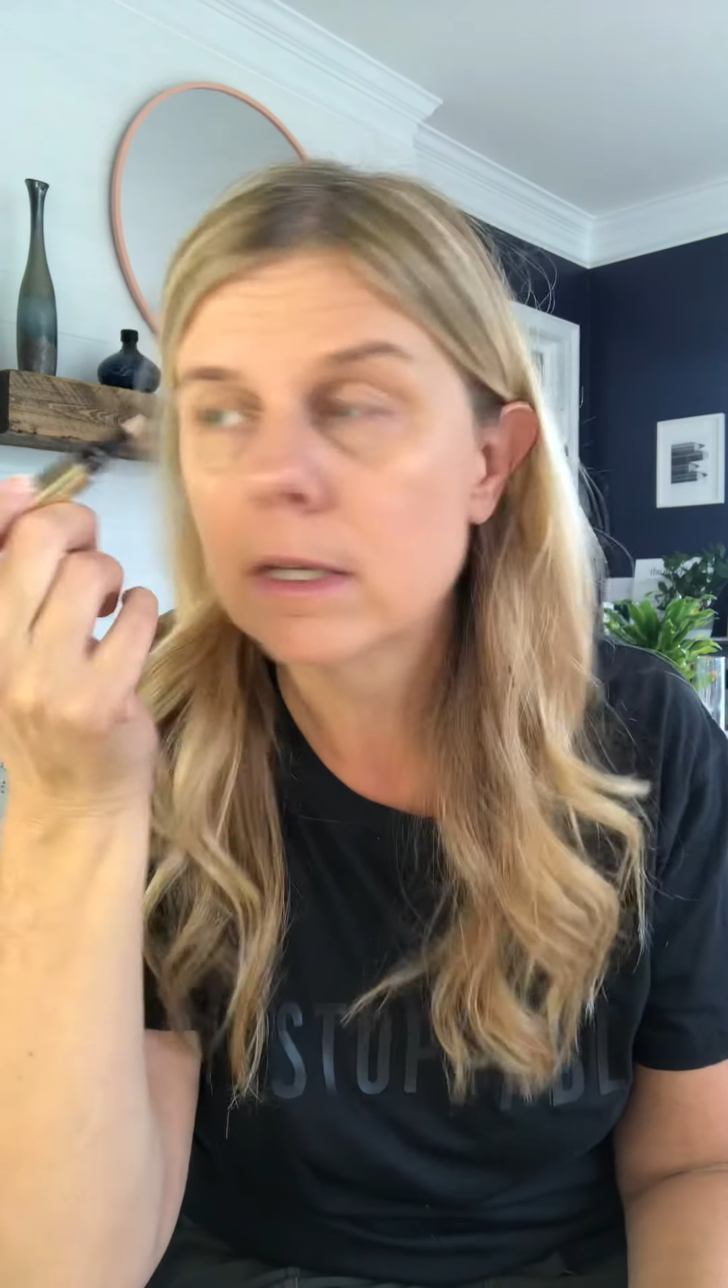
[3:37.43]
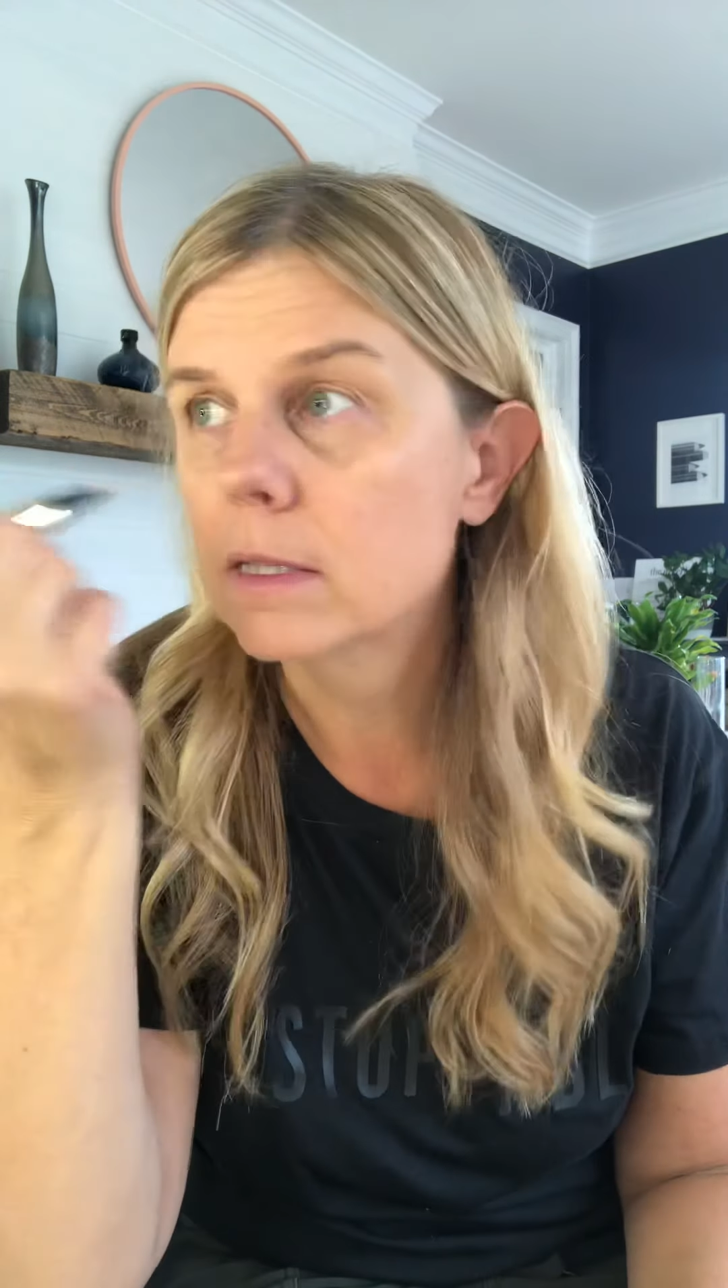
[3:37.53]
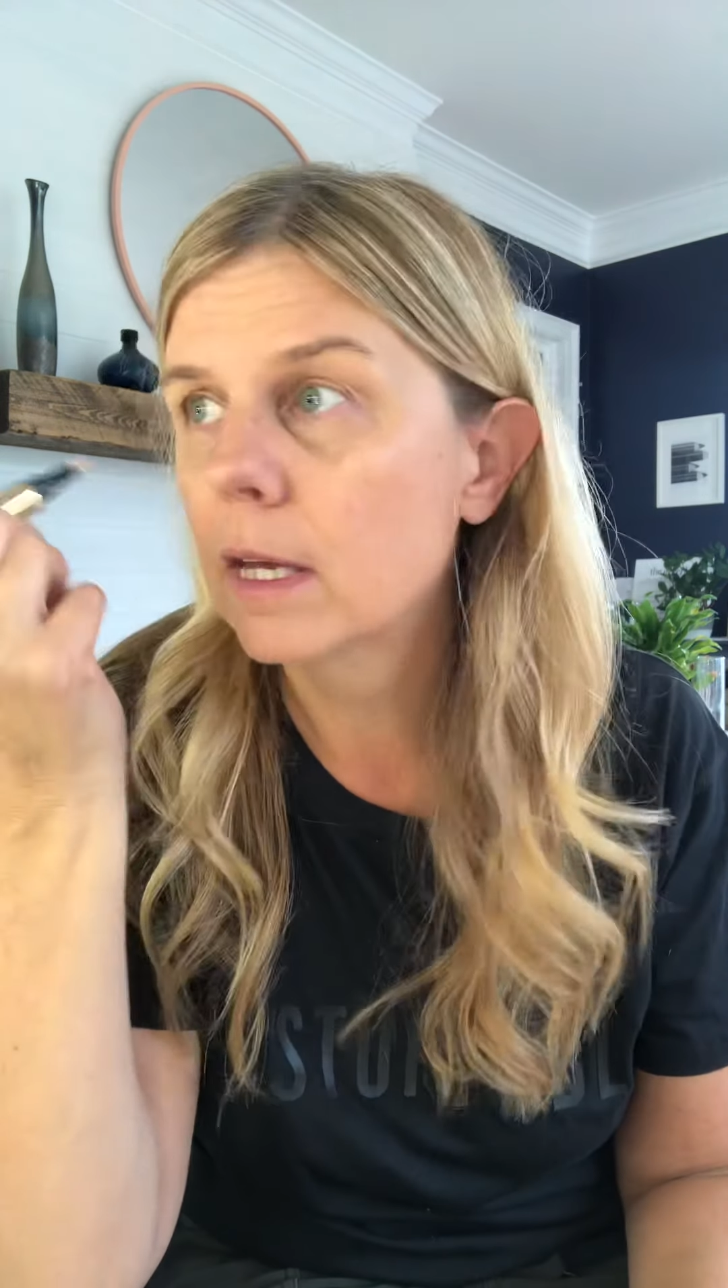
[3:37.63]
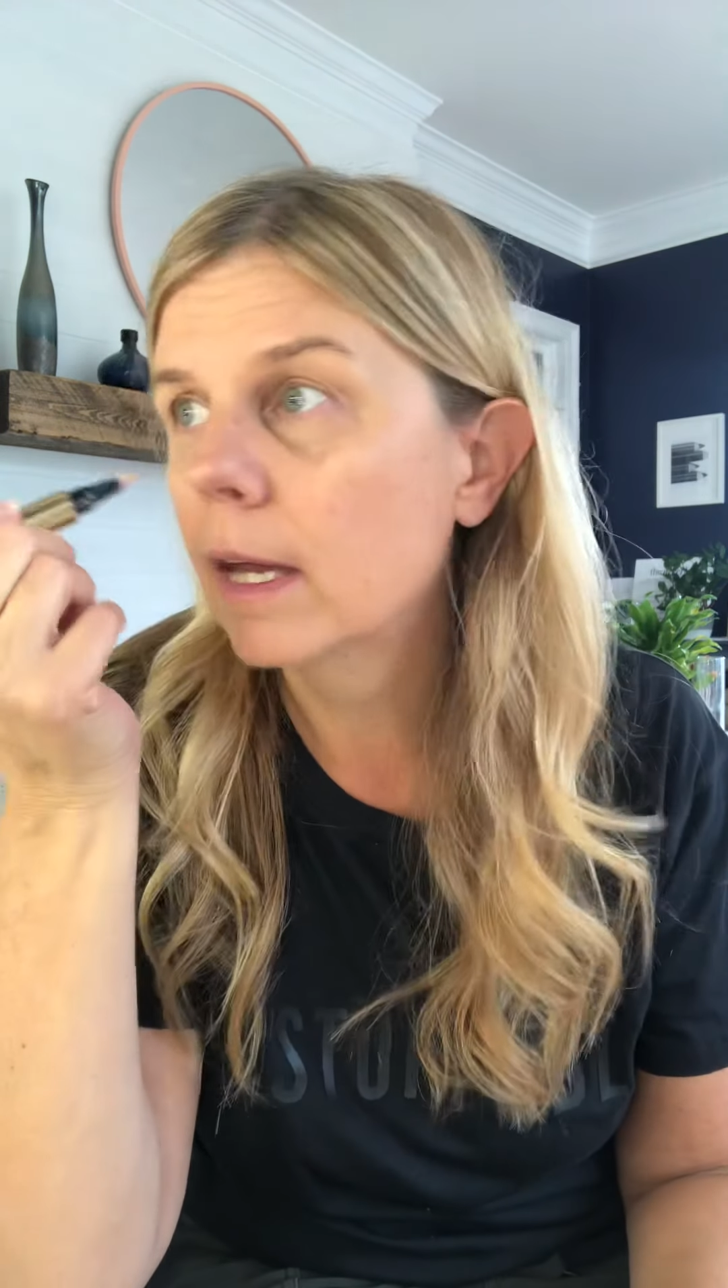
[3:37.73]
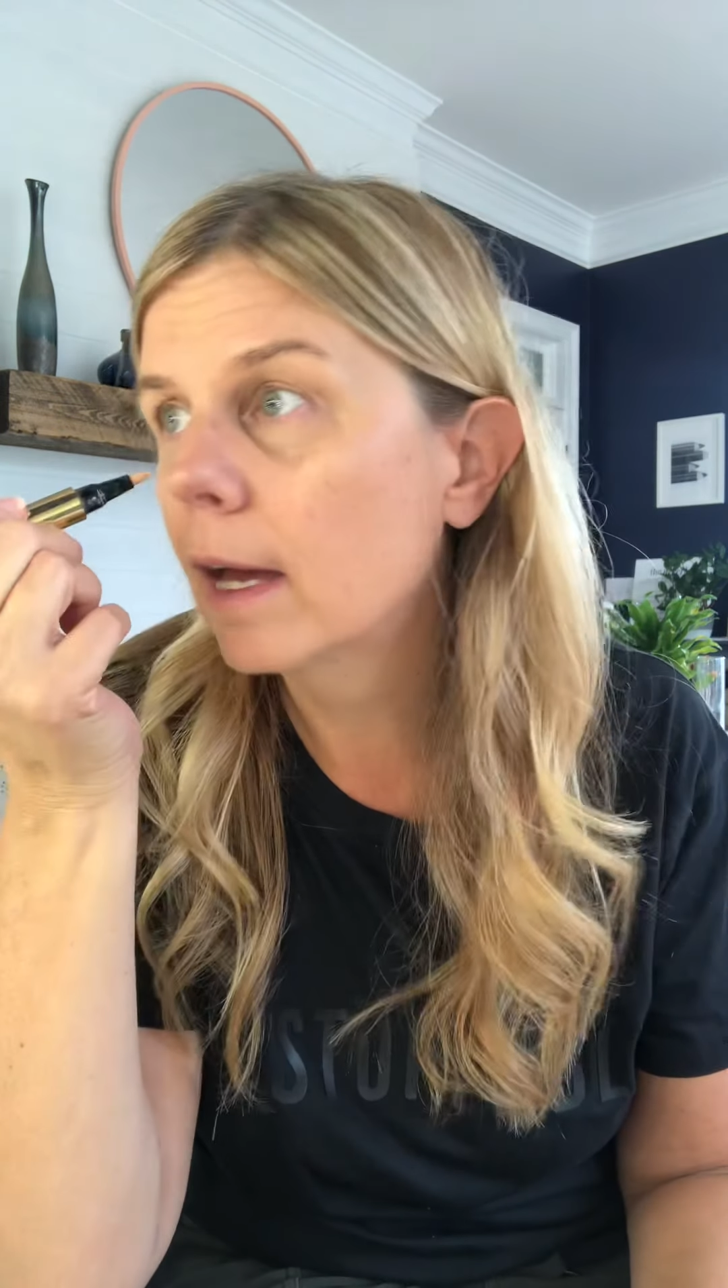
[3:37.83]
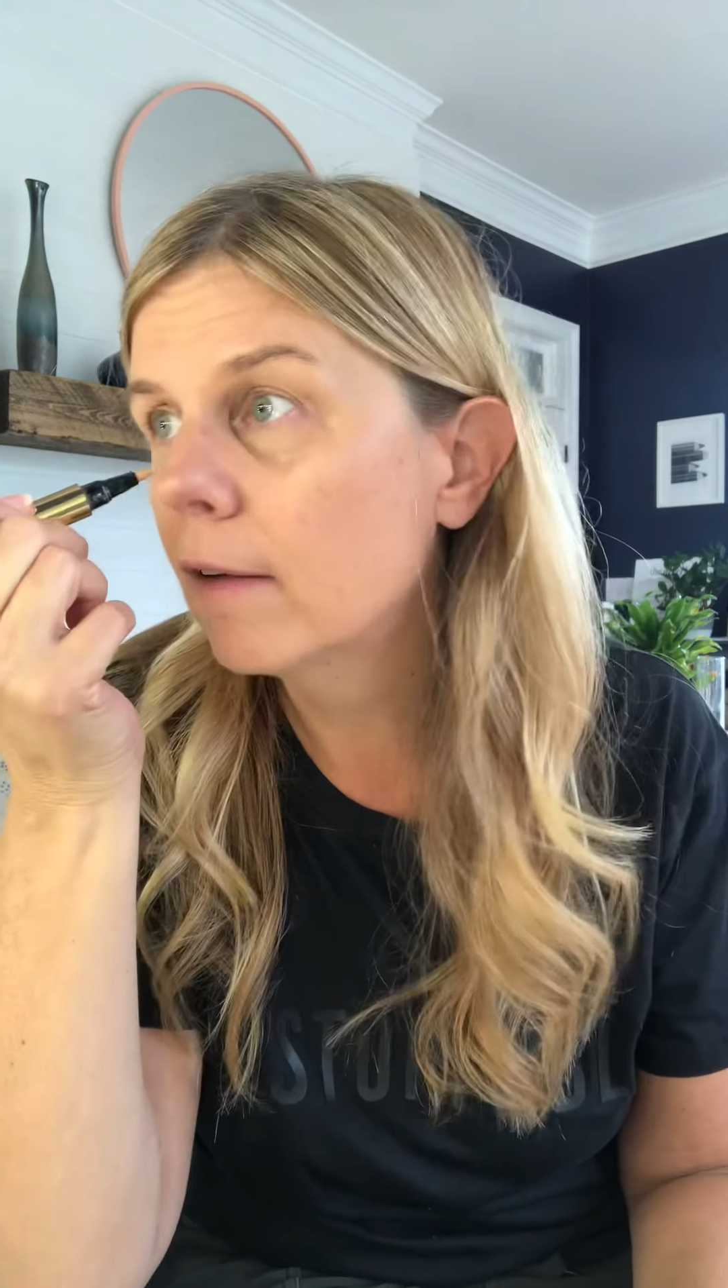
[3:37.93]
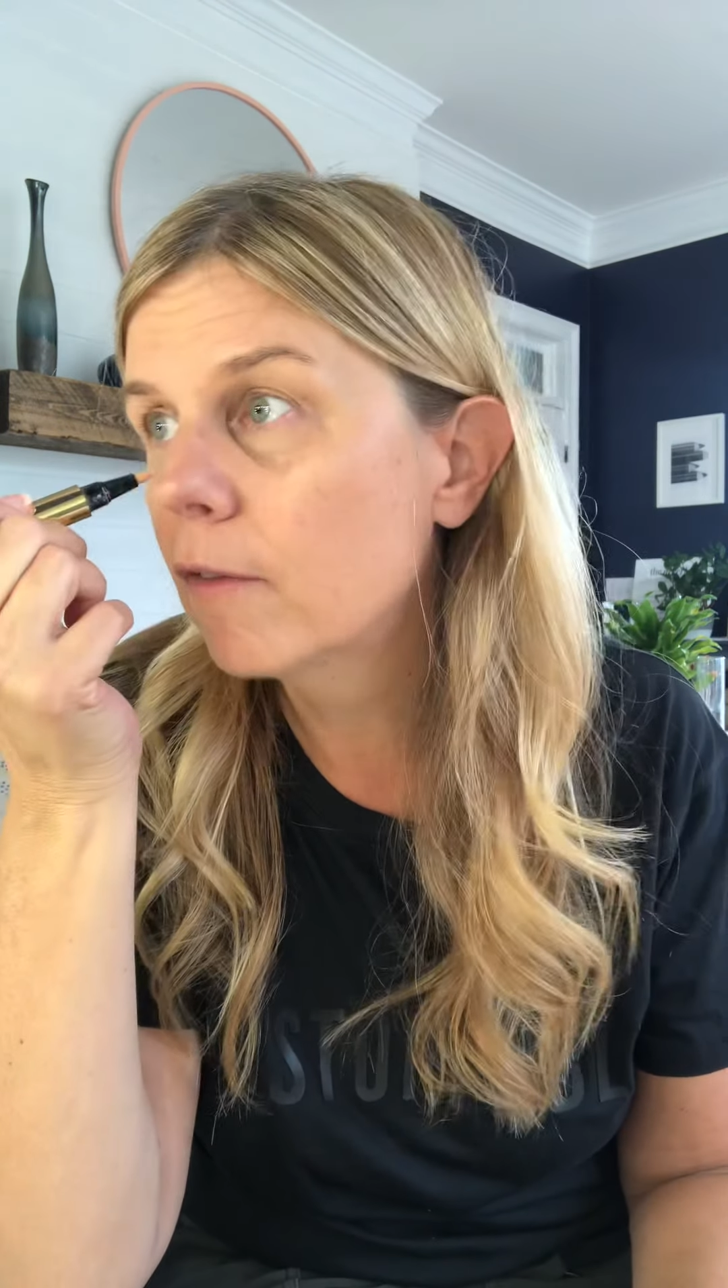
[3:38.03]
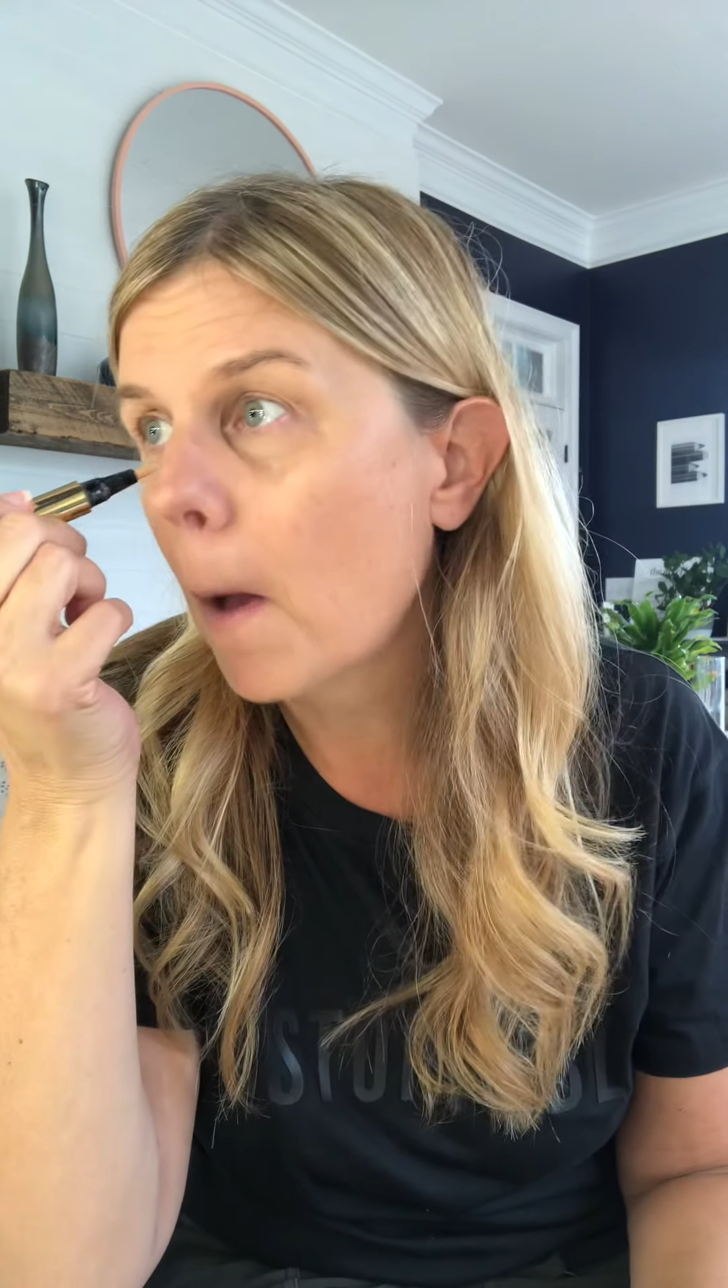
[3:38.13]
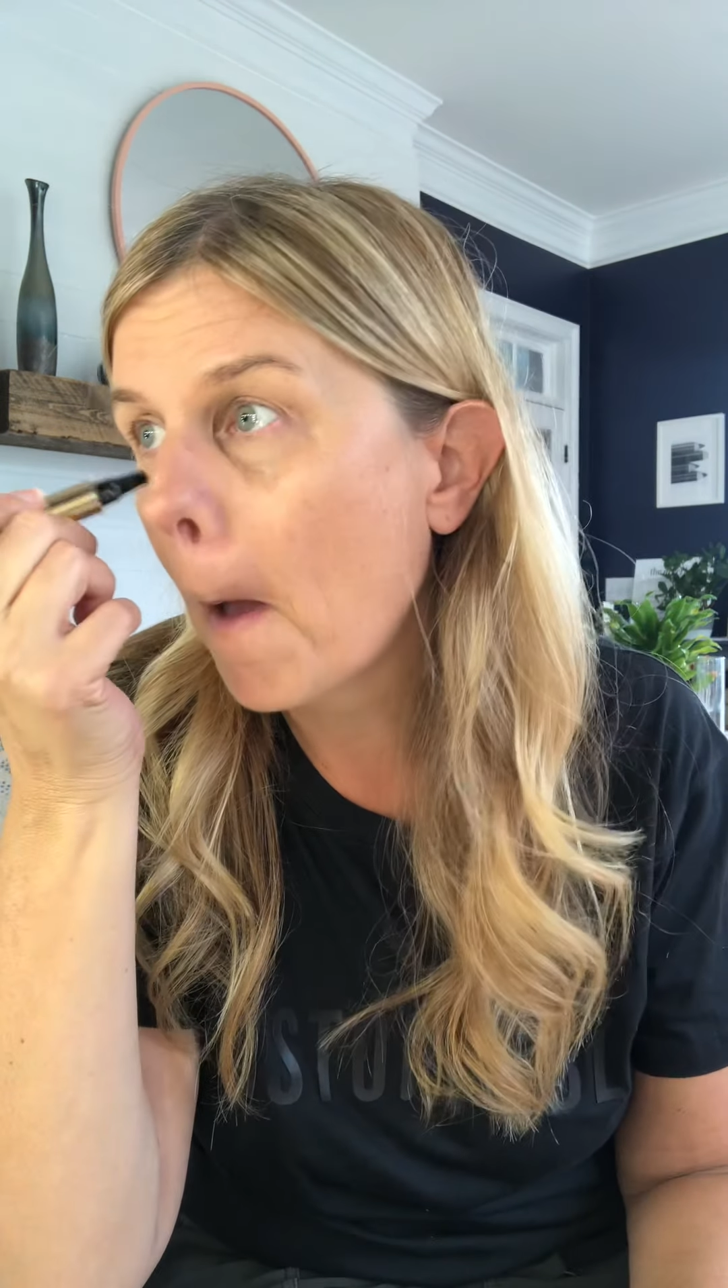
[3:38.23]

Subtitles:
because I have